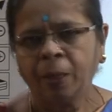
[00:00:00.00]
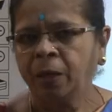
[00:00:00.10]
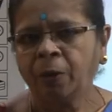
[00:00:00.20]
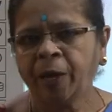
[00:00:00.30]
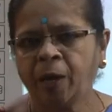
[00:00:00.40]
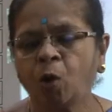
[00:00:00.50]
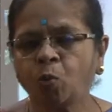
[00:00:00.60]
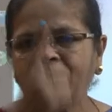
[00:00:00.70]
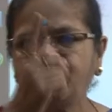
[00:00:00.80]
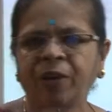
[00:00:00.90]
okay or
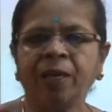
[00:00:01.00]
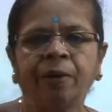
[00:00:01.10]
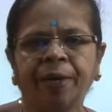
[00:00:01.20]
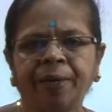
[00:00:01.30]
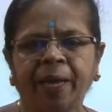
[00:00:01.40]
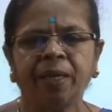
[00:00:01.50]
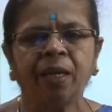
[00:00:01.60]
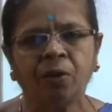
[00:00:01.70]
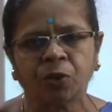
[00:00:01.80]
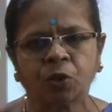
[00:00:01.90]
1 failure in 10
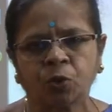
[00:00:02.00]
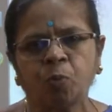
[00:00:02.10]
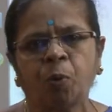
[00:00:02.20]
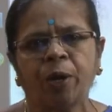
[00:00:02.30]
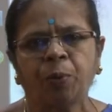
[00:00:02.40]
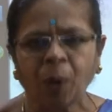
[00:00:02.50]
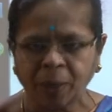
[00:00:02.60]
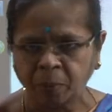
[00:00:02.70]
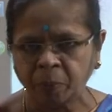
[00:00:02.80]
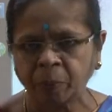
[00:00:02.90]
years. So,
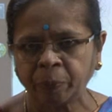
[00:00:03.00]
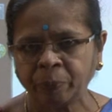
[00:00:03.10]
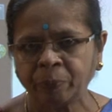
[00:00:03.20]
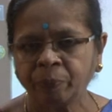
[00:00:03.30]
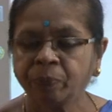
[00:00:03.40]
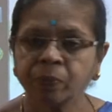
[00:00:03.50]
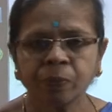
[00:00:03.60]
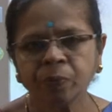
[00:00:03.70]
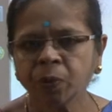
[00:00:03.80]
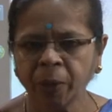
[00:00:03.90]
0.1
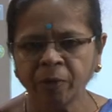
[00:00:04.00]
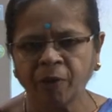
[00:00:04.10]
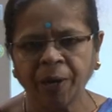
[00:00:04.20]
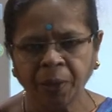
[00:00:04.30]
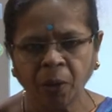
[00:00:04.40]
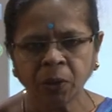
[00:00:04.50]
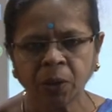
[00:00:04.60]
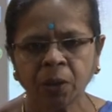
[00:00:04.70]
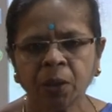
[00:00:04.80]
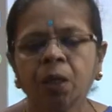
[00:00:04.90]
you can find out
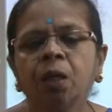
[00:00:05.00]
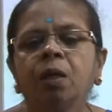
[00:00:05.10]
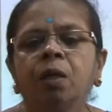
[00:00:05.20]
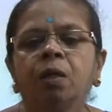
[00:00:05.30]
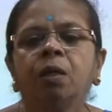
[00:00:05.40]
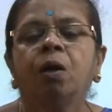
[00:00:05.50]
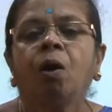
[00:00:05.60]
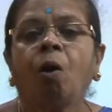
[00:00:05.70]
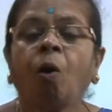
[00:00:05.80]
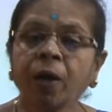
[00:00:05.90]

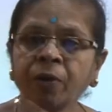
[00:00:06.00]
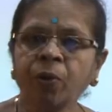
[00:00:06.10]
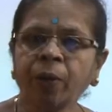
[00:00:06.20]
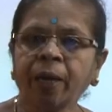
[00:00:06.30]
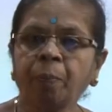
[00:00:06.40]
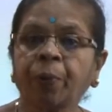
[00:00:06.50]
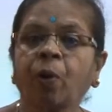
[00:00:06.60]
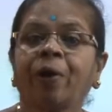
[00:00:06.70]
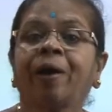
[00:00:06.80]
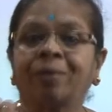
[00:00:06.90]
or if you take a
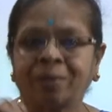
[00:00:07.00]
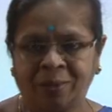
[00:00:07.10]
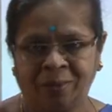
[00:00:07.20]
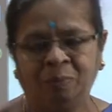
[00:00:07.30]
product